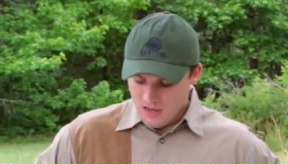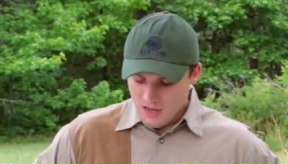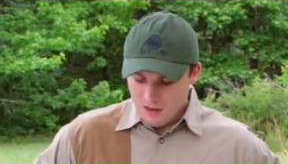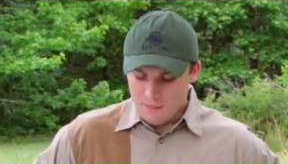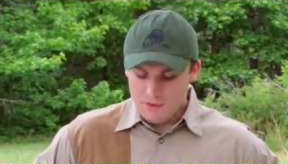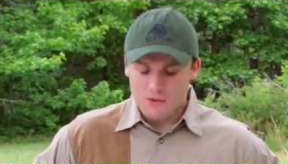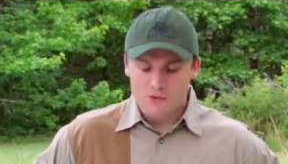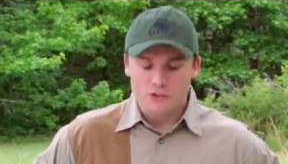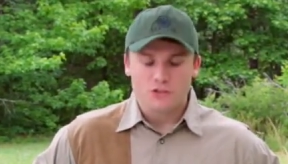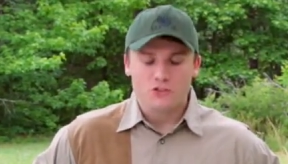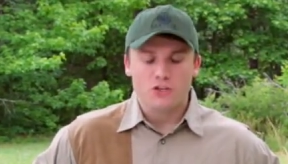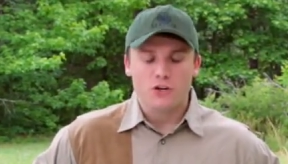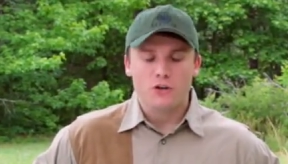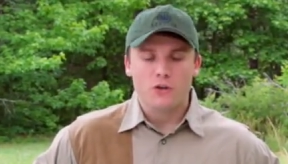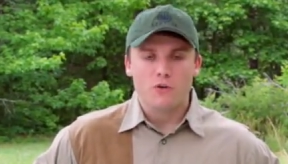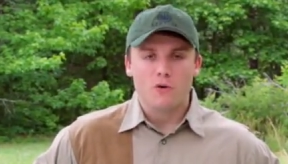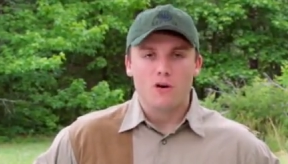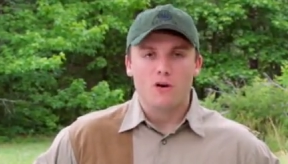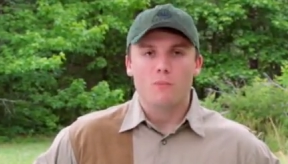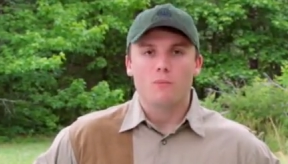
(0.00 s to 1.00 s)
I'm here to show
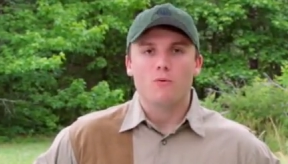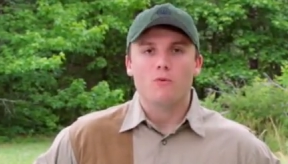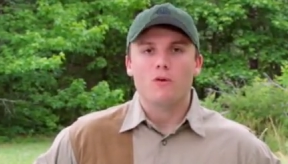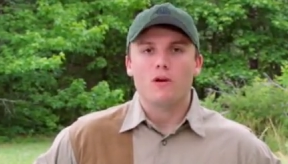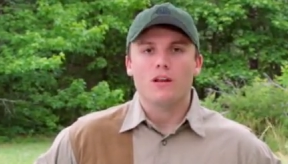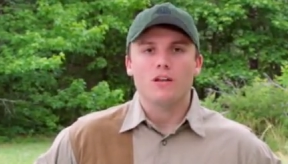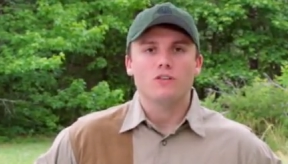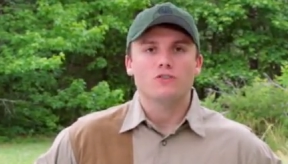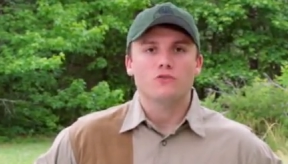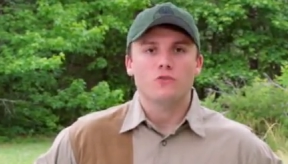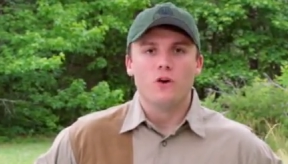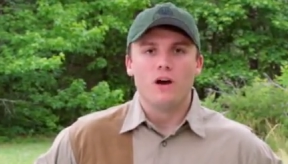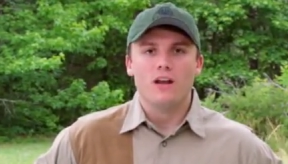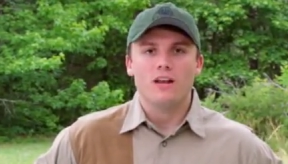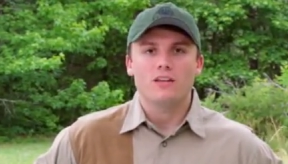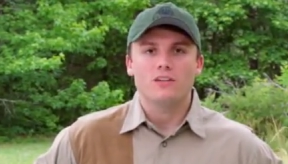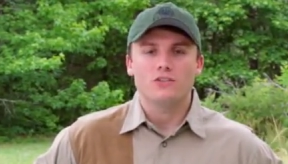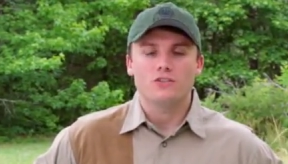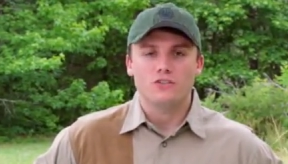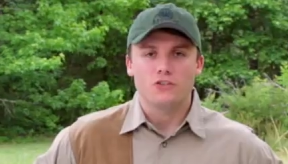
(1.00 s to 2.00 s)
you our Beretta
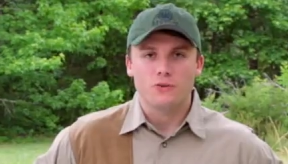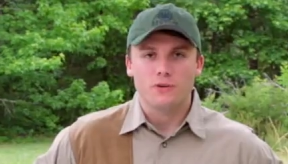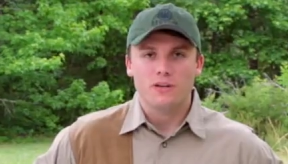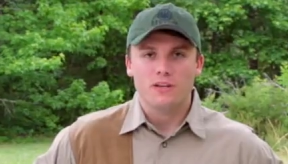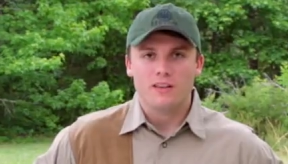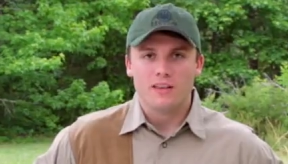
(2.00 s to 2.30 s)
Trident shooting